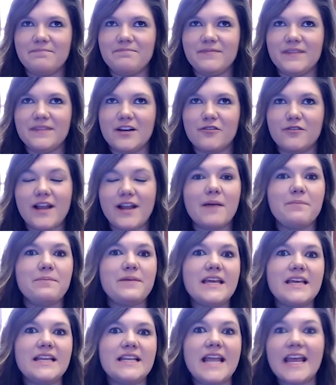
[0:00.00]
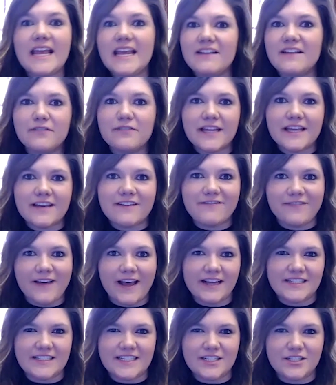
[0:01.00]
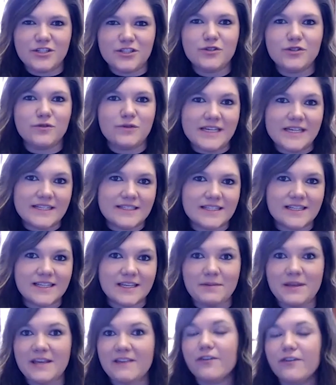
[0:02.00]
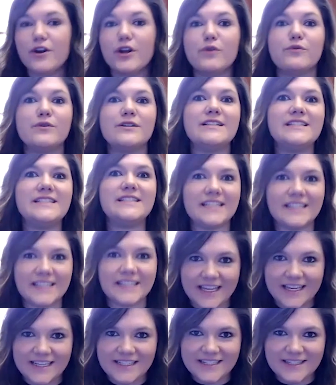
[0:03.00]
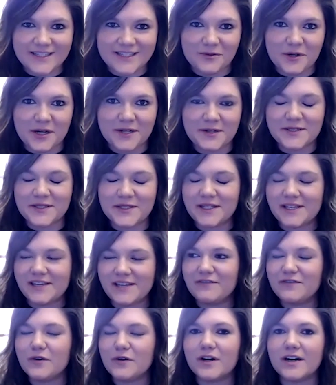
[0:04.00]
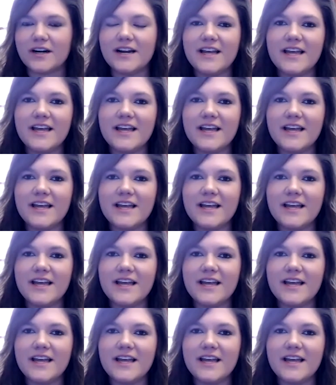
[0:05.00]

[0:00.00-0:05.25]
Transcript: negatively affected too easily, being very resilient is the word I was looking for.